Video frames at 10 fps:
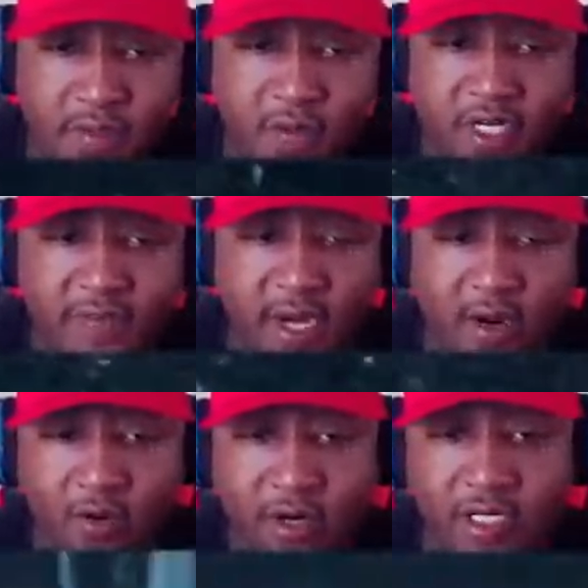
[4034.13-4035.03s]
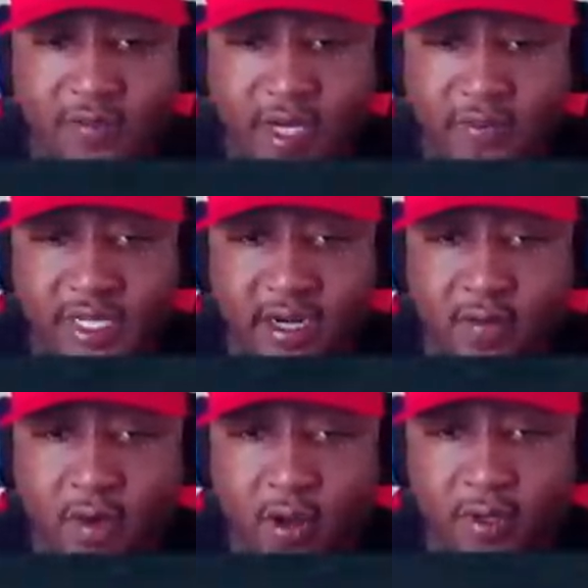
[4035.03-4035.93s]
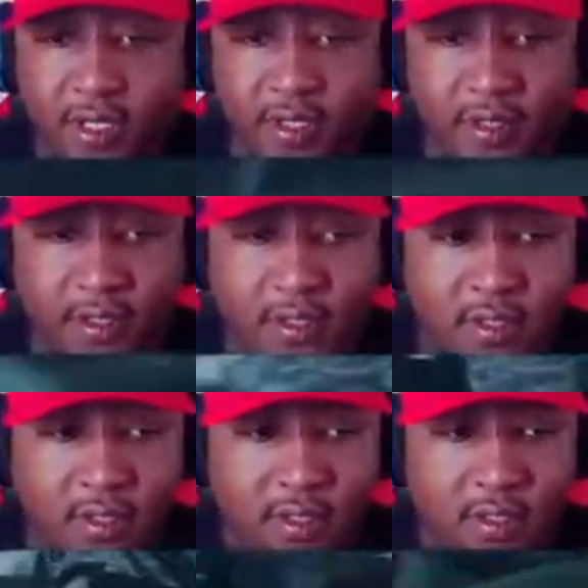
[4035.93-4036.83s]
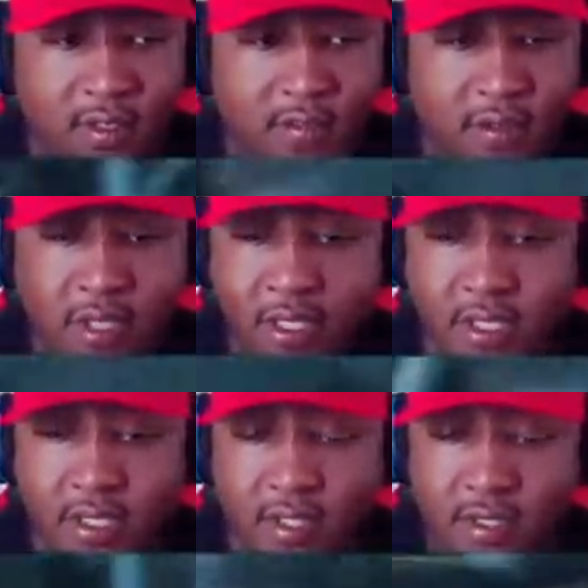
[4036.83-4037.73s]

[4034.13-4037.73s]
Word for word: Where's my horse, man? I'm tired of walking. Yeah.